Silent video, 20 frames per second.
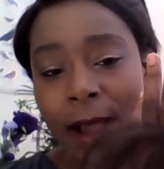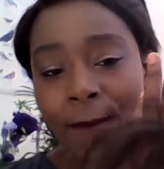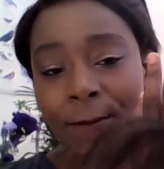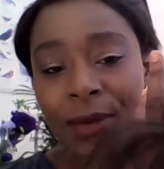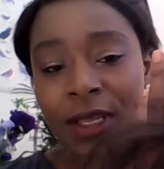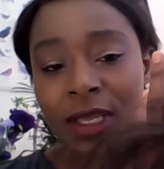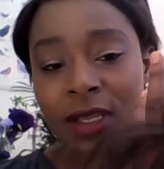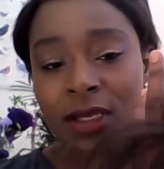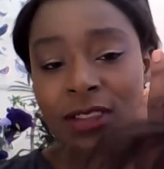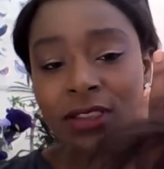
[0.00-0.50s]

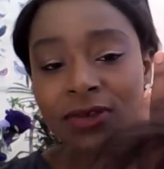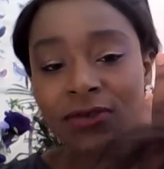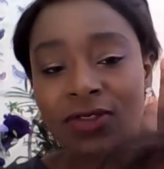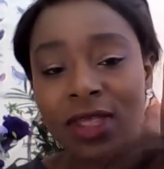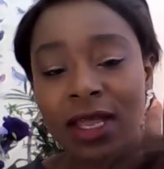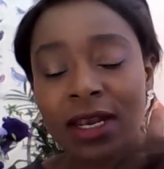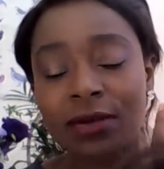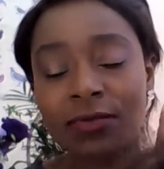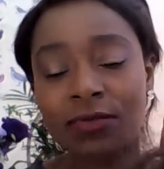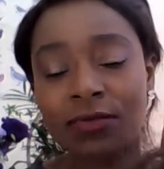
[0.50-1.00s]
And because of
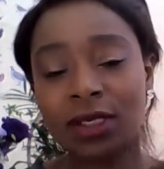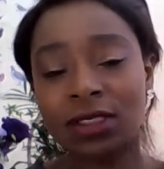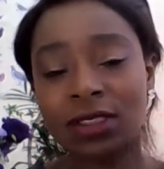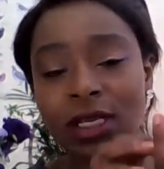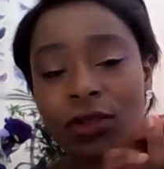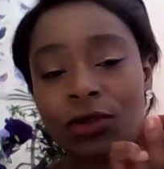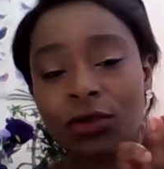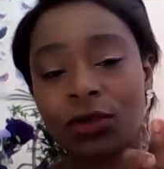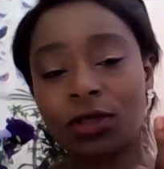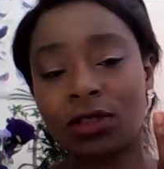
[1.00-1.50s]
that, it means
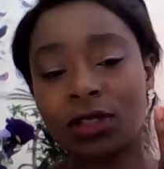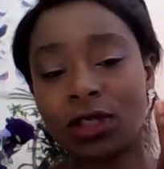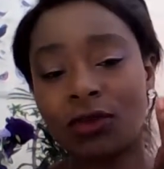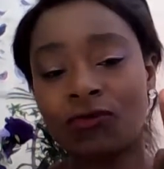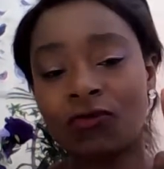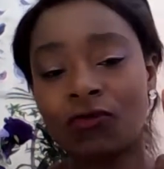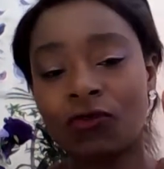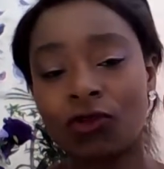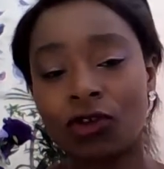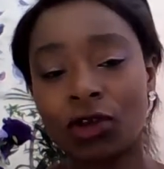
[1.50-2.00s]
that you can
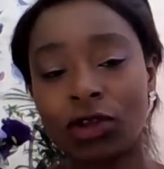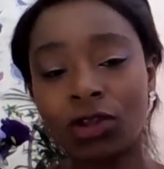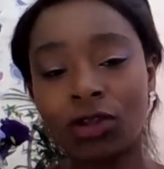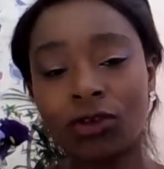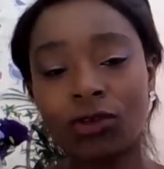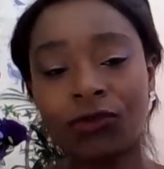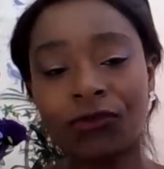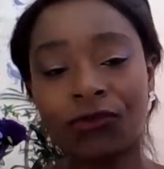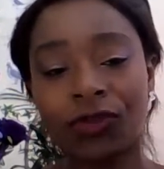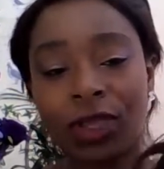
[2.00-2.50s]
then run
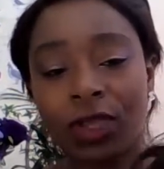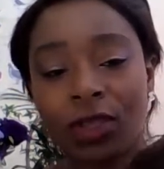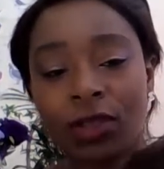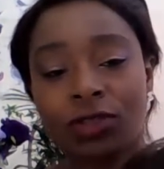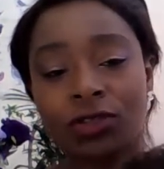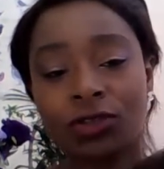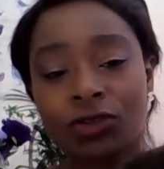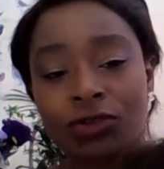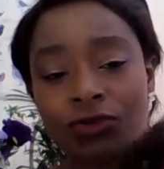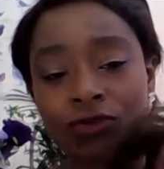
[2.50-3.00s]
your
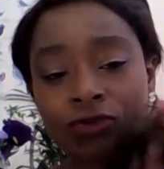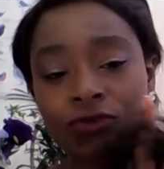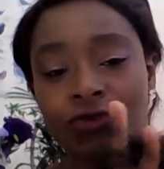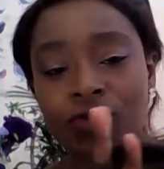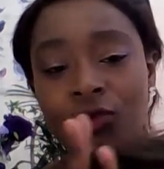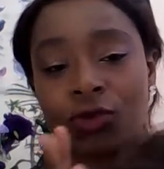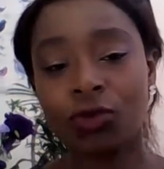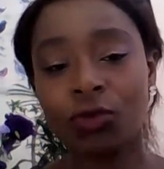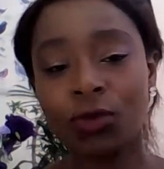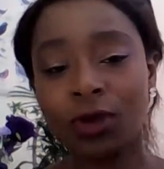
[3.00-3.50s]
fingers
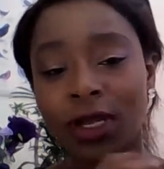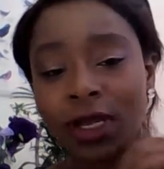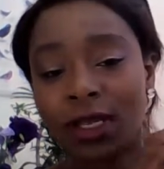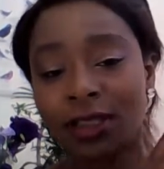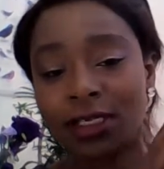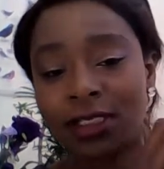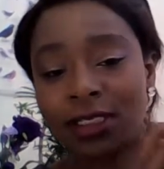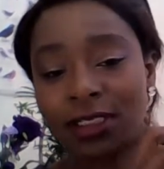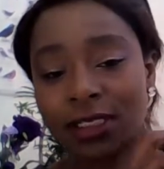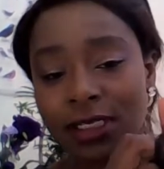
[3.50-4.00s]
through
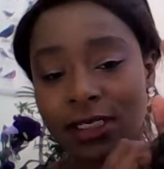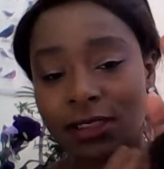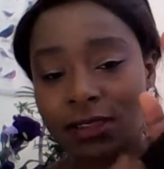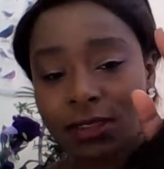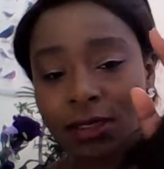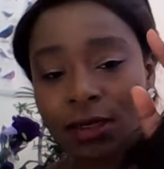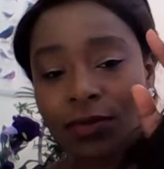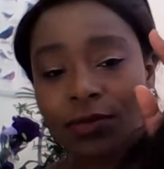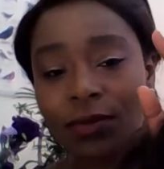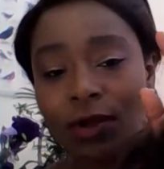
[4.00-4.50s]
the
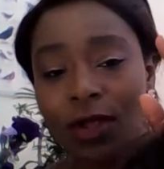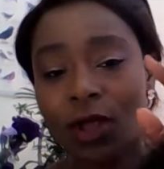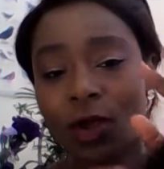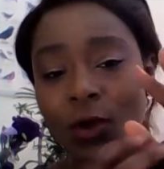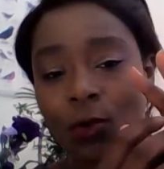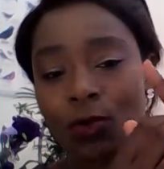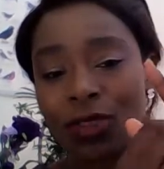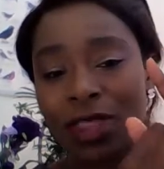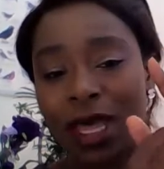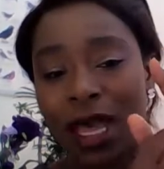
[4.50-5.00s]
system
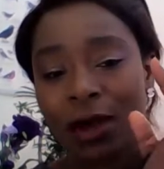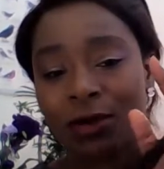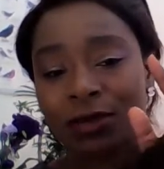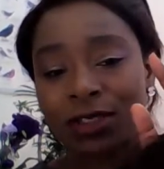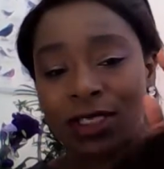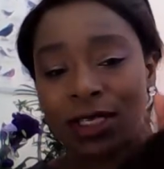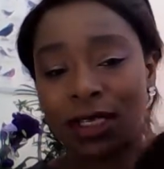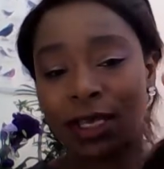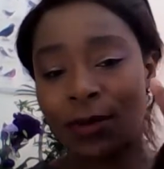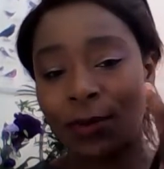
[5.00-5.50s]

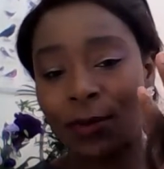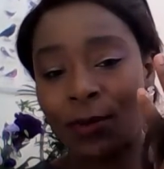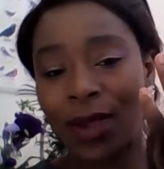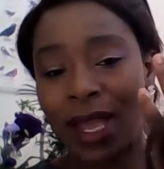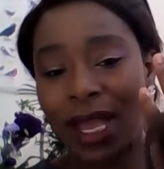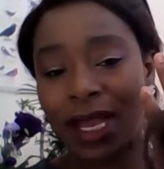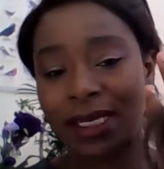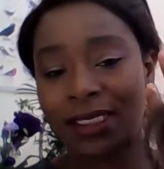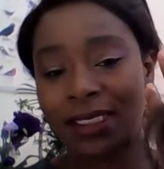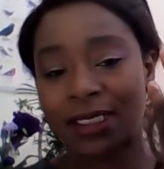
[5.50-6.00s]
without it
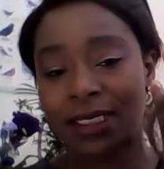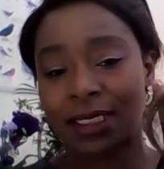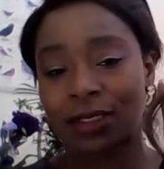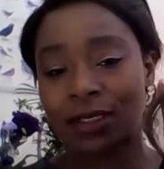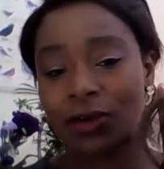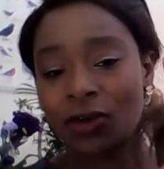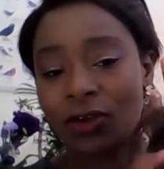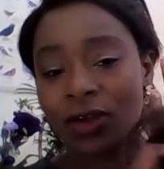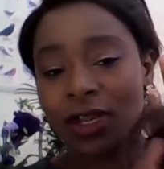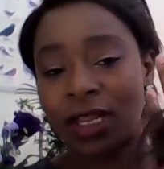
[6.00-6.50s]

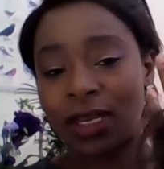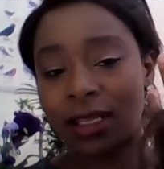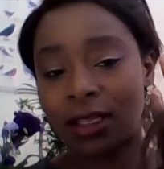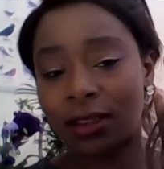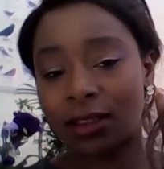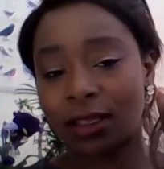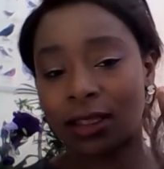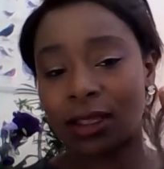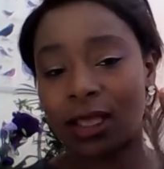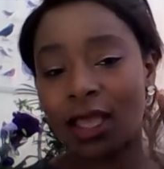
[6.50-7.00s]
impacting on
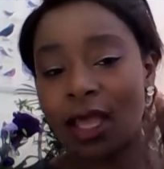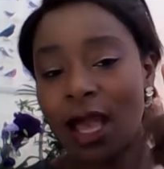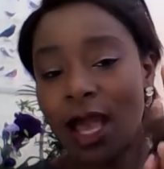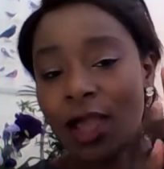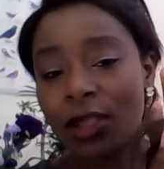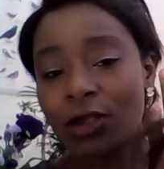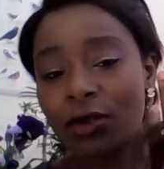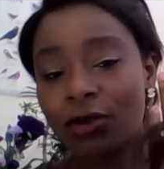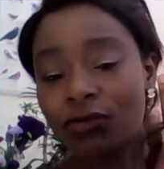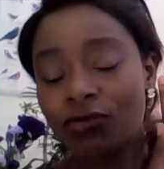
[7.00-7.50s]
anything.
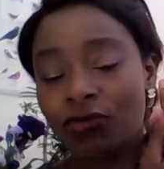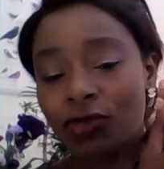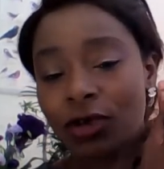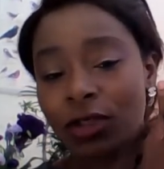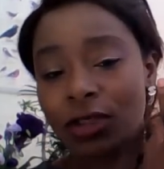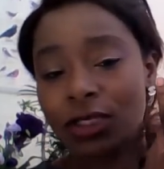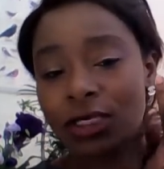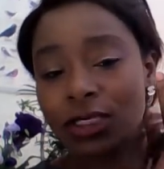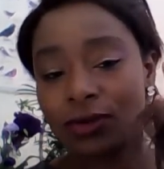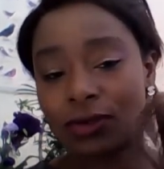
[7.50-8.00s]
And you can
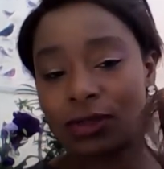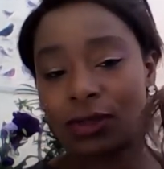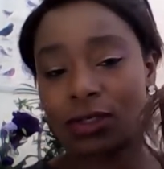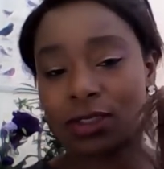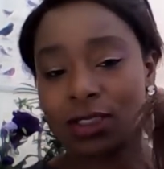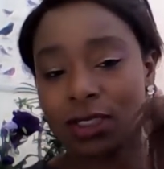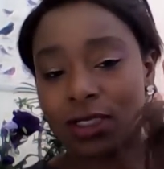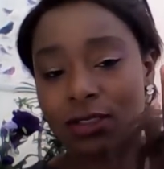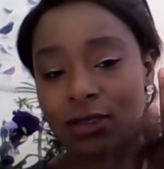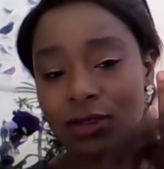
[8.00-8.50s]
run
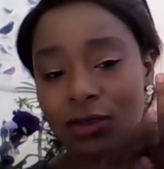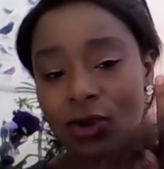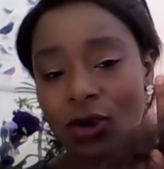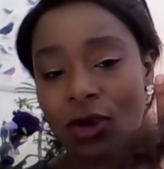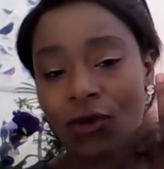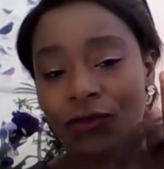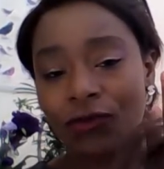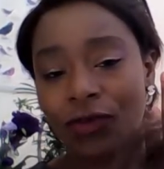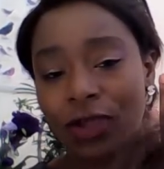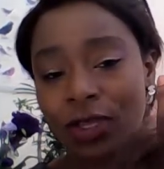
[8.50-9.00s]

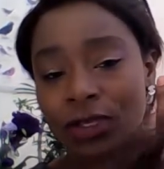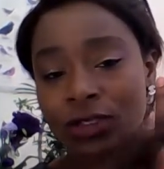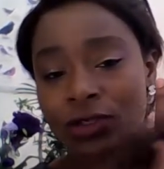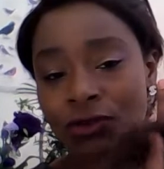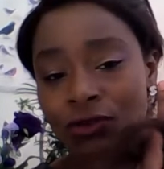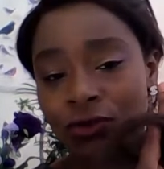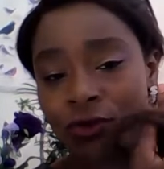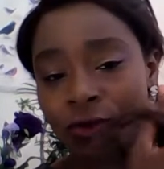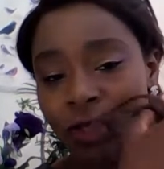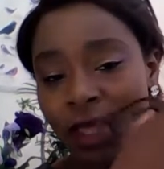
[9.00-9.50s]
your
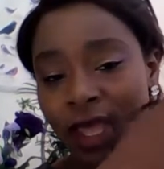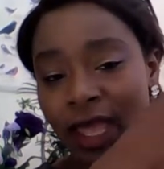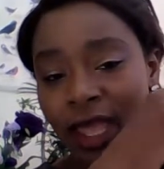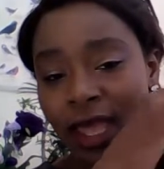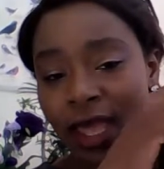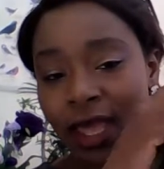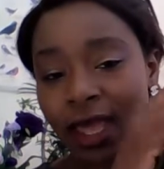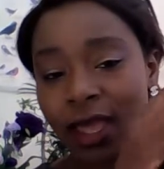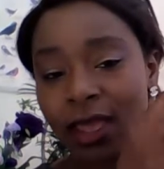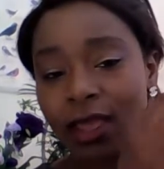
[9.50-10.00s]
fingers through the
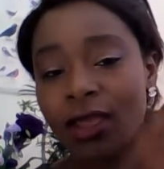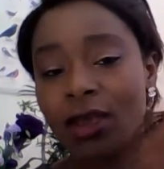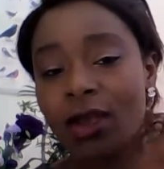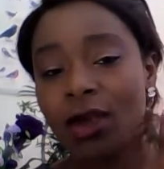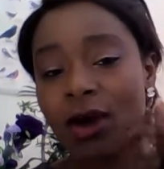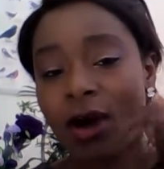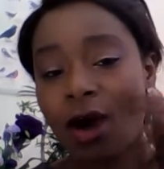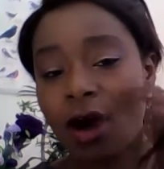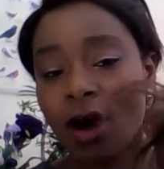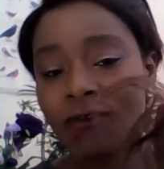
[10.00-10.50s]
hair
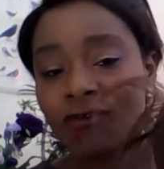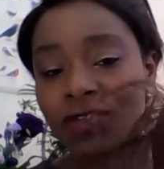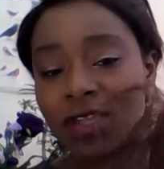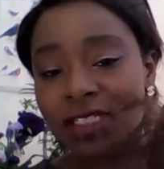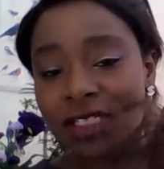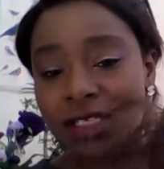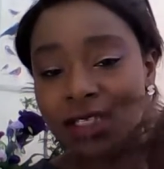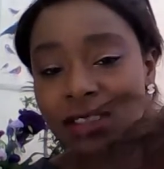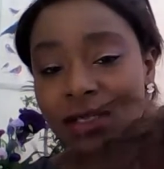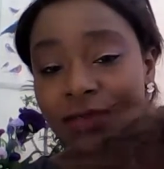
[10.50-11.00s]
of the
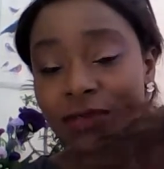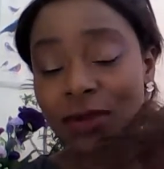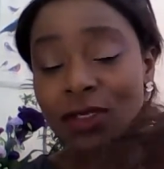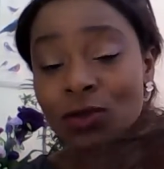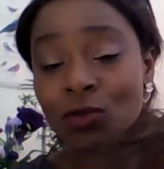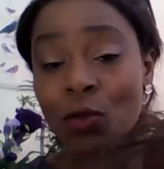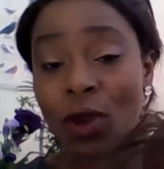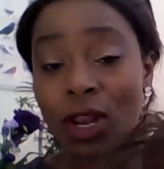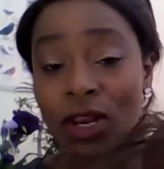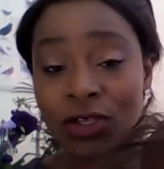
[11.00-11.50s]
system
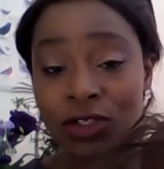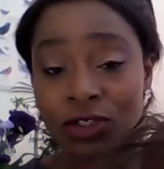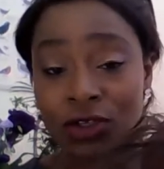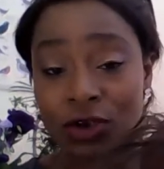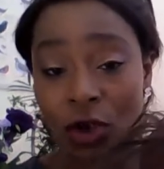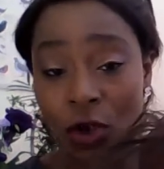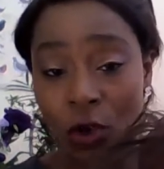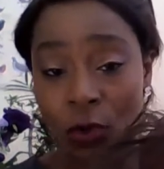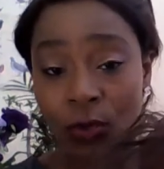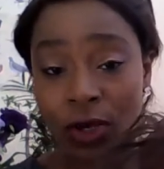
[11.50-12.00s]
as well as
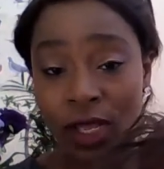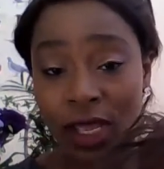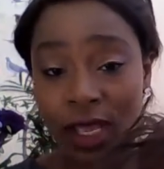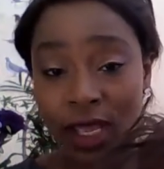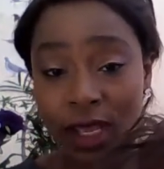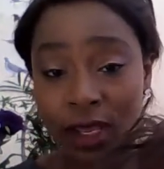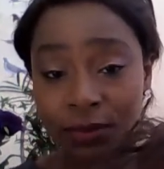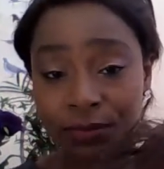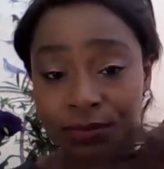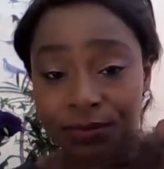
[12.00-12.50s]
your own
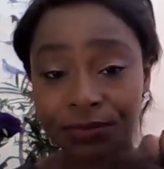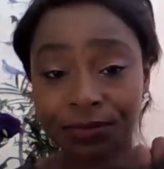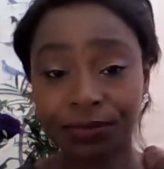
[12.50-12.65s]
hair.